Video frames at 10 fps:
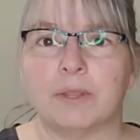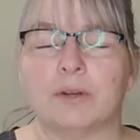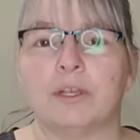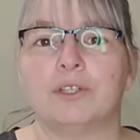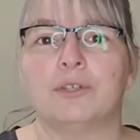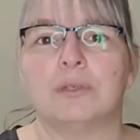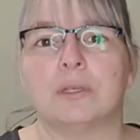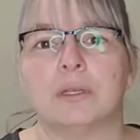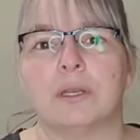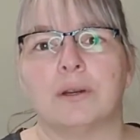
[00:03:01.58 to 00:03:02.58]
other issues
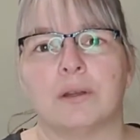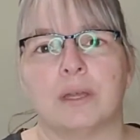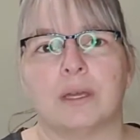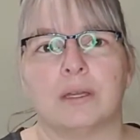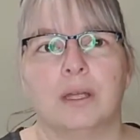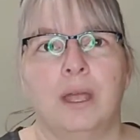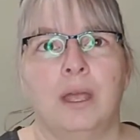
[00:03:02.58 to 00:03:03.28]
in here that,